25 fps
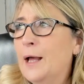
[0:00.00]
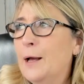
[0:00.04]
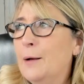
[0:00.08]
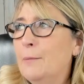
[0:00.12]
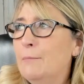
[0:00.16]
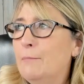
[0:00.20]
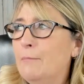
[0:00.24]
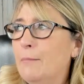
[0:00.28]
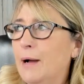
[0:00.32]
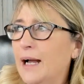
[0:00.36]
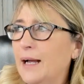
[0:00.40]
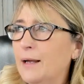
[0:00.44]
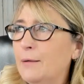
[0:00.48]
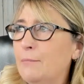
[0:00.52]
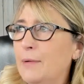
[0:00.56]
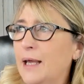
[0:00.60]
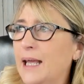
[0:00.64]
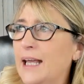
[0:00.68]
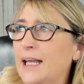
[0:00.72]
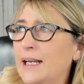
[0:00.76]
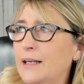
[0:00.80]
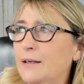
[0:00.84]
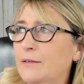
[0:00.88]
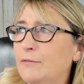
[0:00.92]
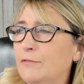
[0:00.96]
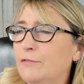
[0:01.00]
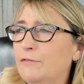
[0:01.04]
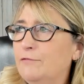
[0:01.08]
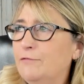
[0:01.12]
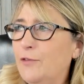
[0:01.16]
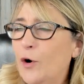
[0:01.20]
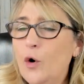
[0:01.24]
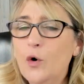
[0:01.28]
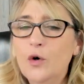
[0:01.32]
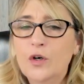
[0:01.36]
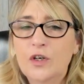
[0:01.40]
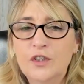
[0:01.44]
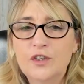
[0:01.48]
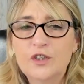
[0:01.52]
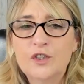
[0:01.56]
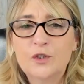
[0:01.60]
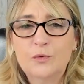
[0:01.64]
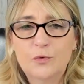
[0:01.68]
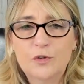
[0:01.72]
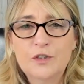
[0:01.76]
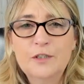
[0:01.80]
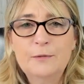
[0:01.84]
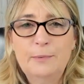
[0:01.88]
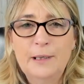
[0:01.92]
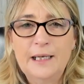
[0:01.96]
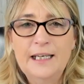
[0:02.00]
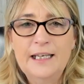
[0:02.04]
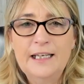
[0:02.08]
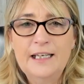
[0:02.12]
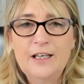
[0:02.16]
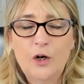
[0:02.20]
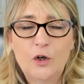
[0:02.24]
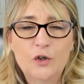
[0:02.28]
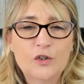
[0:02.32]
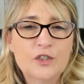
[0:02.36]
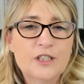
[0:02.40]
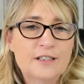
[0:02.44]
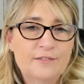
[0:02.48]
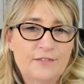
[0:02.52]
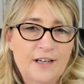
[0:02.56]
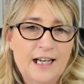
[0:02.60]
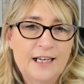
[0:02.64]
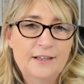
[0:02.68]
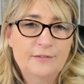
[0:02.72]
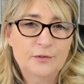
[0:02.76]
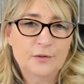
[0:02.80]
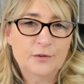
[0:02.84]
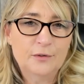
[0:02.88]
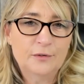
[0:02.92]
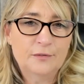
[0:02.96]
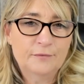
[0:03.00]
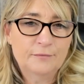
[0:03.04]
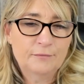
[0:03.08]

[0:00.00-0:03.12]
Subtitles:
my main focus would be on survival,